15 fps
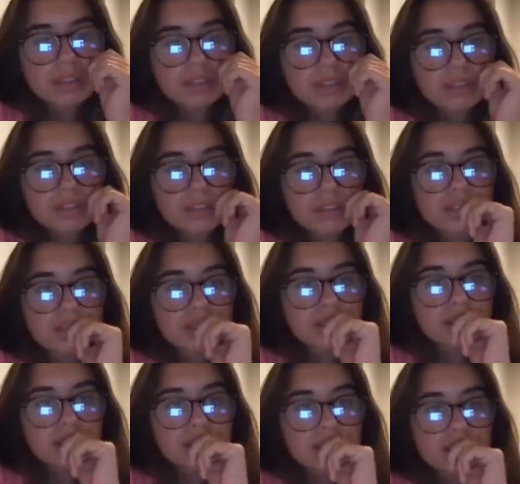
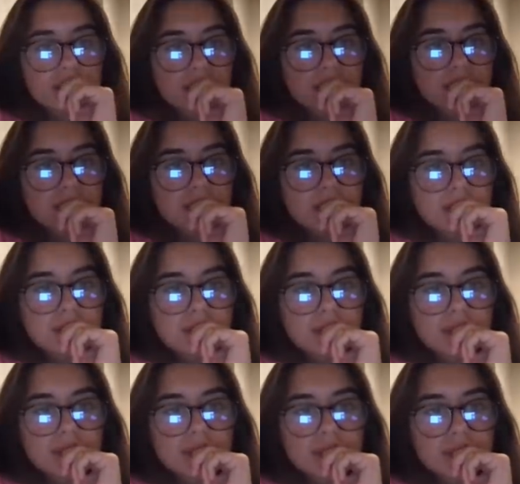
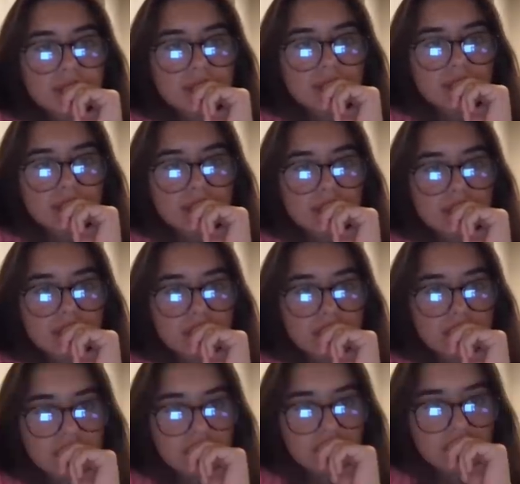
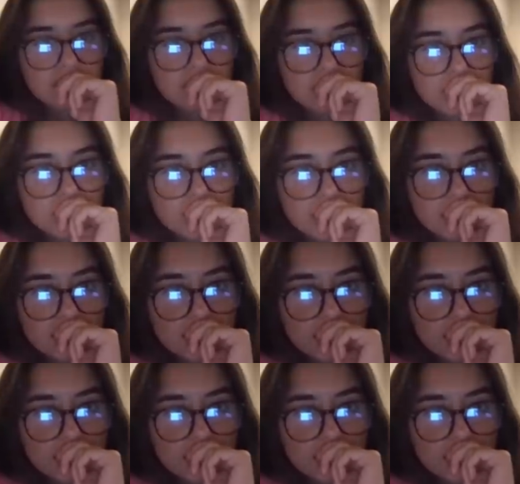No words are spoken by the person on screen.